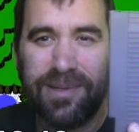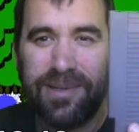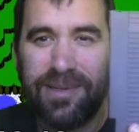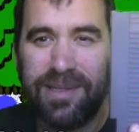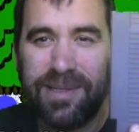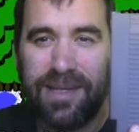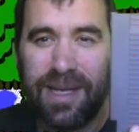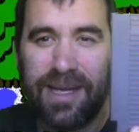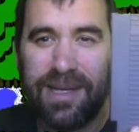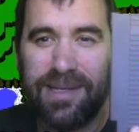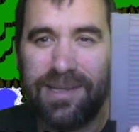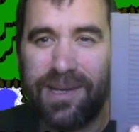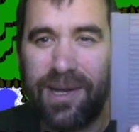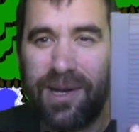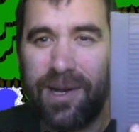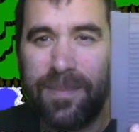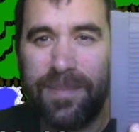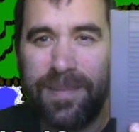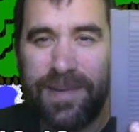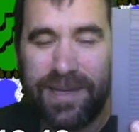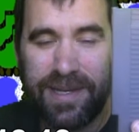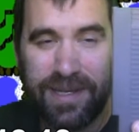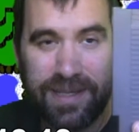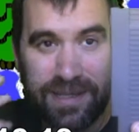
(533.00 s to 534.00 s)
slash
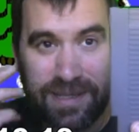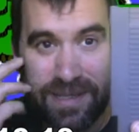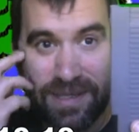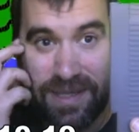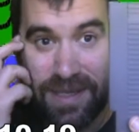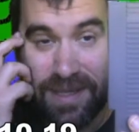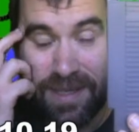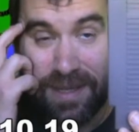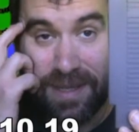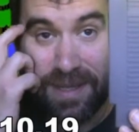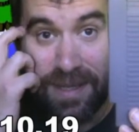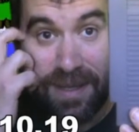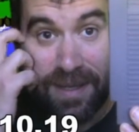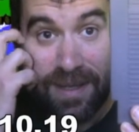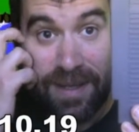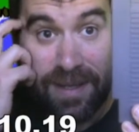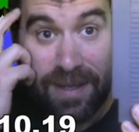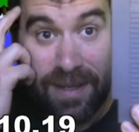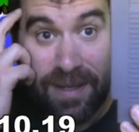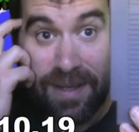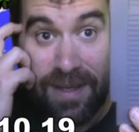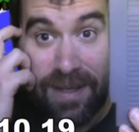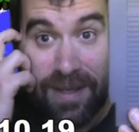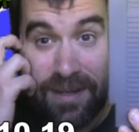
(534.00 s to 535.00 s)
RPG.
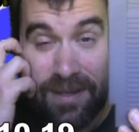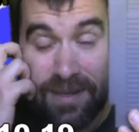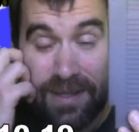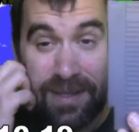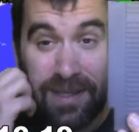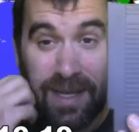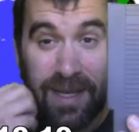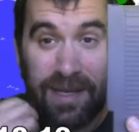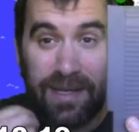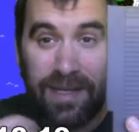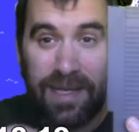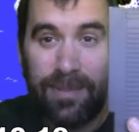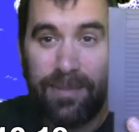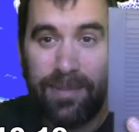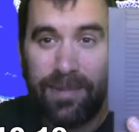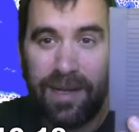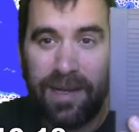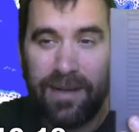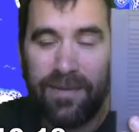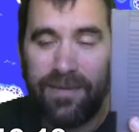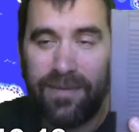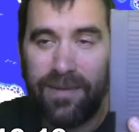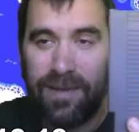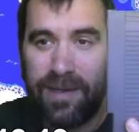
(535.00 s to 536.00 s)
You just got to keep
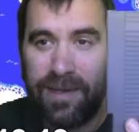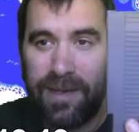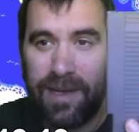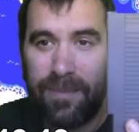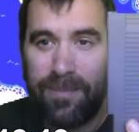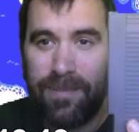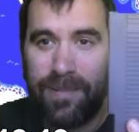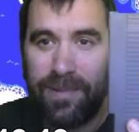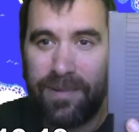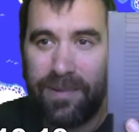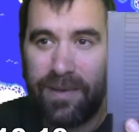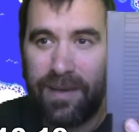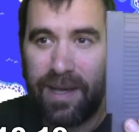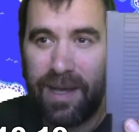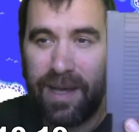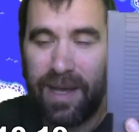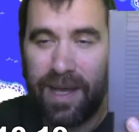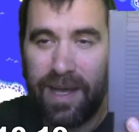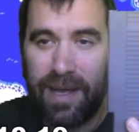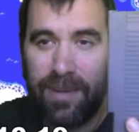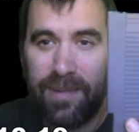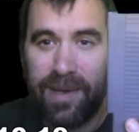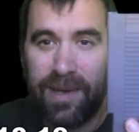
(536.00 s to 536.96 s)
leveling up your guy